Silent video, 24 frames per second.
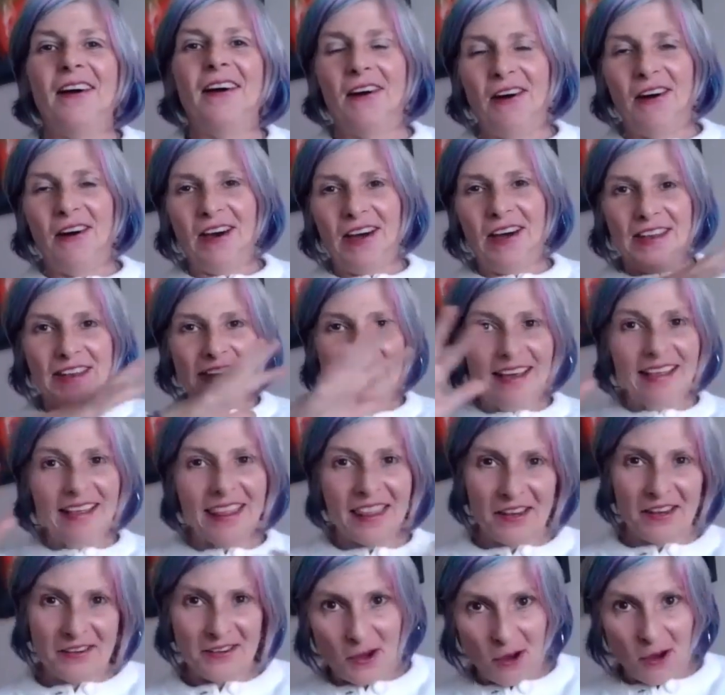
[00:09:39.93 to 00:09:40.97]
on
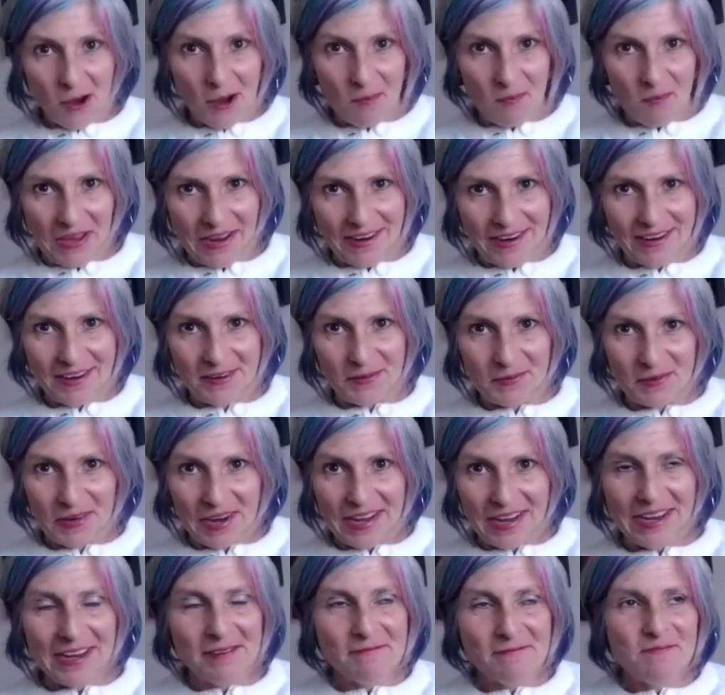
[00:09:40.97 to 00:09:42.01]
the topic,
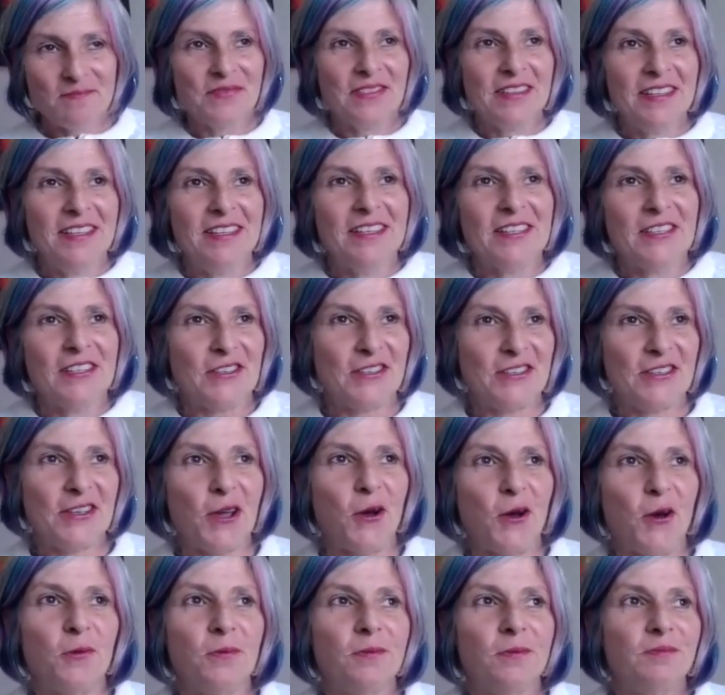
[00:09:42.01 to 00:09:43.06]
right?
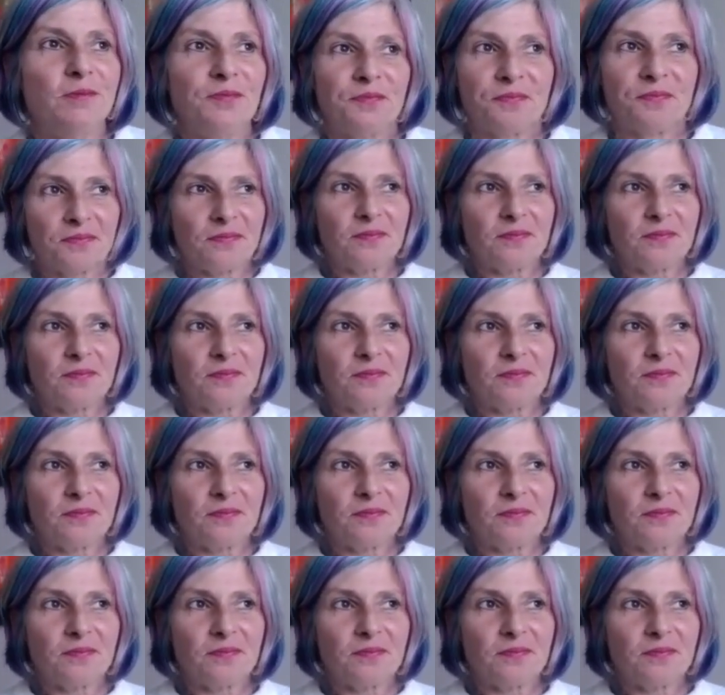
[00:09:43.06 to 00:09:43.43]
So